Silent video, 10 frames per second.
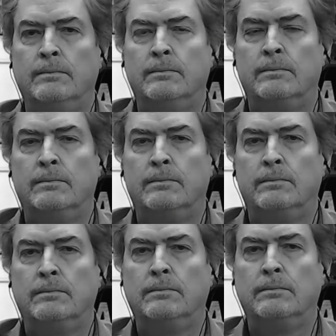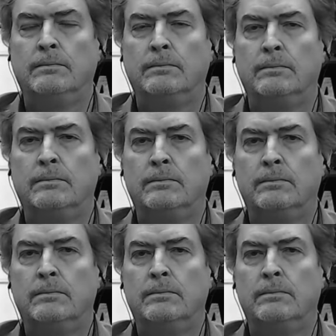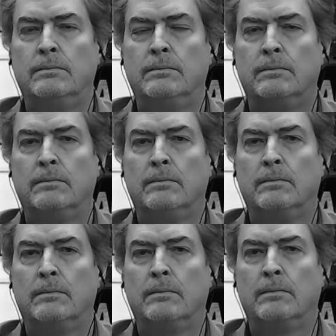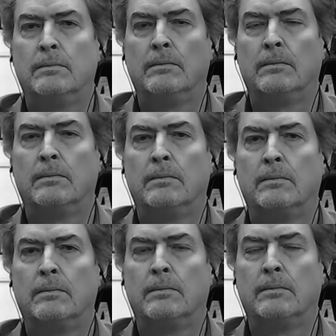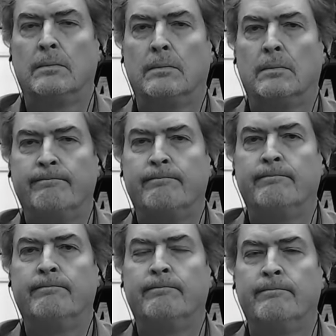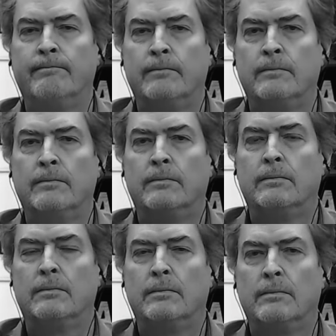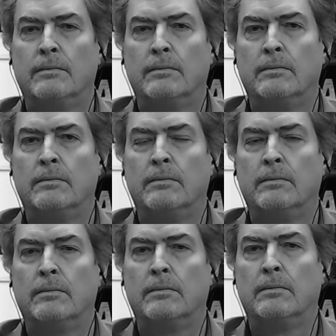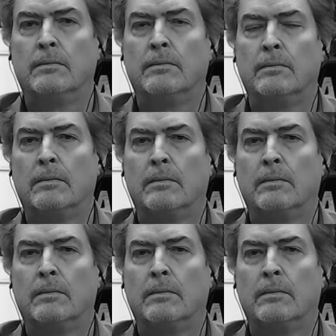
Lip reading: (not speaking)